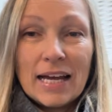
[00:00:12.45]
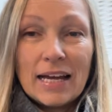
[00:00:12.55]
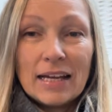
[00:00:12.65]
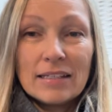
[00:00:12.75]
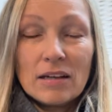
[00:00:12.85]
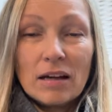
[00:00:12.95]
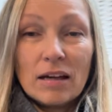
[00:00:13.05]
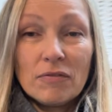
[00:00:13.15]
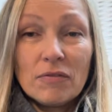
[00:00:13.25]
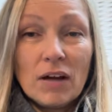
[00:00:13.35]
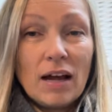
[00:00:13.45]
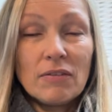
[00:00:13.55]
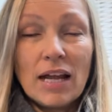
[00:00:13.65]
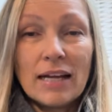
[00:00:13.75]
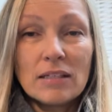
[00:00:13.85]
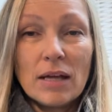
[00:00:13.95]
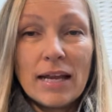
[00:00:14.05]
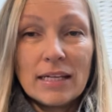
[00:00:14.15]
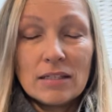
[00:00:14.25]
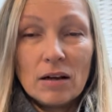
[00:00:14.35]
and I haven't had
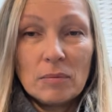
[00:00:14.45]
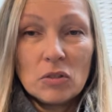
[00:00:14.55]
any time